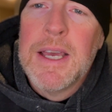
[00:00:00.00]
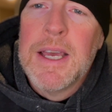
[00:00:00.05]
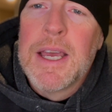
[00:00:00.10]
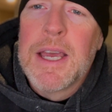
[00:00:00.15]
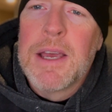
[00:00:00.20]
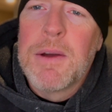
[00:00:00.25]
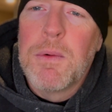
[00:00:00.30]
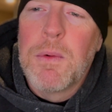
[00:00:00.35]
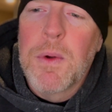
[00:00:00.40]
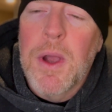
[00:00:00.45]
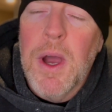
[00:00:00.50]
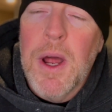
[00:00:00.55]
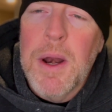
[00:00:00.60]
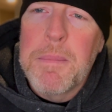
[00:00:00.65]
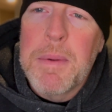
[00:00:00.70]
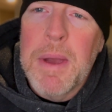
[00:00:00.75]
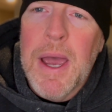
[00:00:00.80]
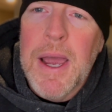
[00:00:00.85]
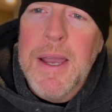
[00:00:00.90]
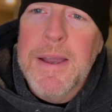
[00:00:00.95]
And when we got it
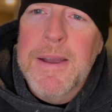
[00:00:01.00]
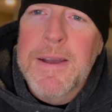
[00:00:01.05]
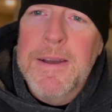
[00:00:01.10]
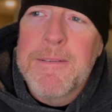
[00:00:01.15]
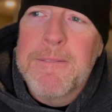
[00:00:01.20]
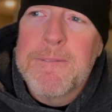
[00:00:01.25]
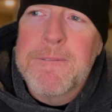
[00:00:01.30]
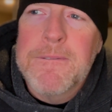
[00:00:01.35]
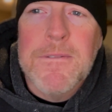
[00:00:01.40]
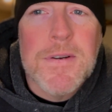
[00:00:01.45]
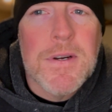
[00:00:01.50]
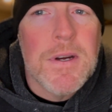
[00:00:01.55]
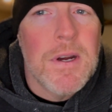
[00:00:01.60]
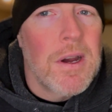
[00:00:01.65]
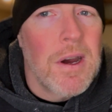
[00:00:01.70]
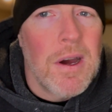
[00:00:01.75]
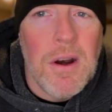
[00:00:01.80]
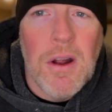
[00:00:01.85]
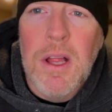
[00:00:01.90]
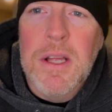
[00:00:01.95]
back,
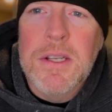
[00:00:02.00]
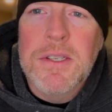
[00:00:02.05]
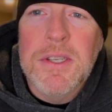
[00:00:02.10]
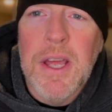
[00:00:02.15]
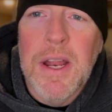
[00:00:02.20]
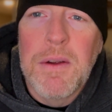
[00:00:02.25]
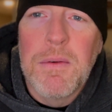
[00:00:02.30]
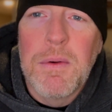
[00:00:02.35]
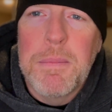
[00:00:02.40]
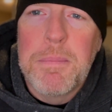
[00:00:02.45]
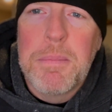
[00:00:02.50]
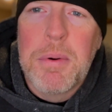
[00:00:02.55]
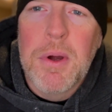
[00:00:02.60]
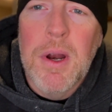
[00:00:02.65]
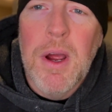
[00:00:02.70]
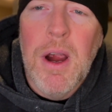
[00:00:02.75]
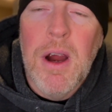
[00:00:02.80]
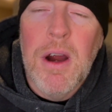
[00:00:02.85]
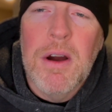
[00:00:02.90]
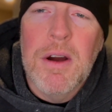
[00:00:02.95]
got all excited. We put
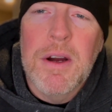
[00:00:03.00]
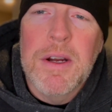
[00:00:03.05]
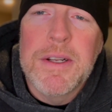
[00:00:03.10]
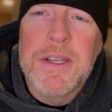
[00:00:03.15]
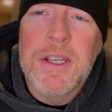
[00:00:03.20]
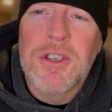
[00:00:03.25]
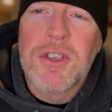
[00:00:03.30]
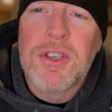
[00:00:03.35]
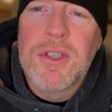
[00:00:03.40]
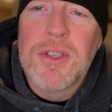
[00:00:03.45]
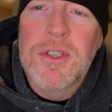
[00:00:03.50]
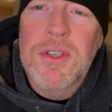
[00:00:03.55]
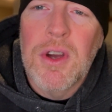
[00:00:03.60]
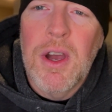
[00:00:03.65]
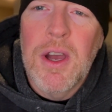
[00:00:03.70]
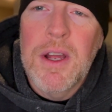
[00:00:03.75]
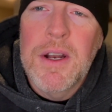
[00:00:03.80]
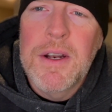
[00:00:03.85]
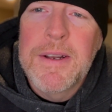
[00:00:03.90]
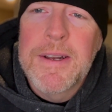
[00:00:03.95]
our additions
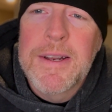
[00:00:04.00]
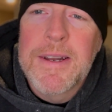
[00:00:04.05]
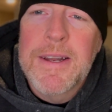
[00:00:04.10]
on.